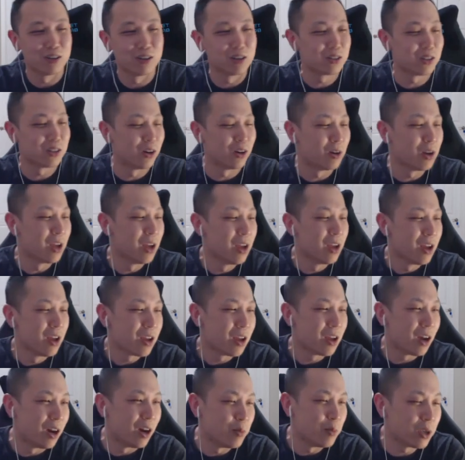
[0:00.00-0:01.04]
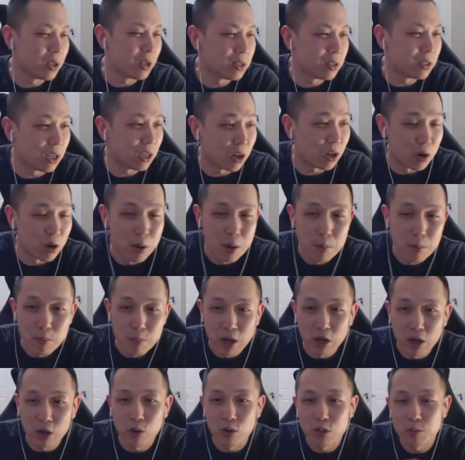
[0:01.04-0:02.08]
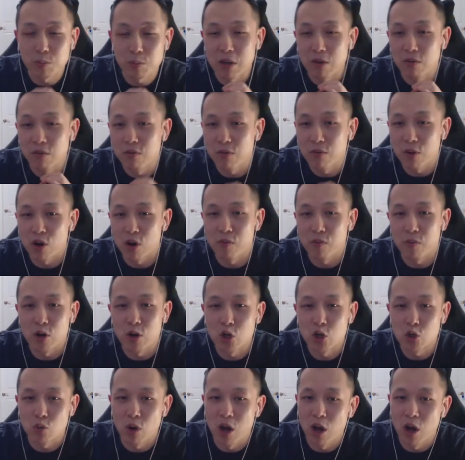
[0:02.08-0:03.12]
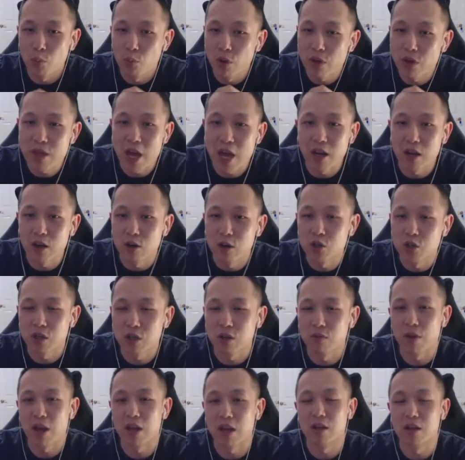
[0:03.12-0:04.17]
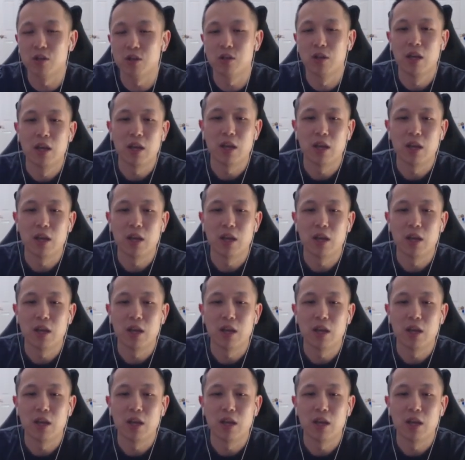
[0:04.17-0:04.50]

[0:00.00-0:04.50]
So you can see here, Metagross being very, very strong with that energy advantage.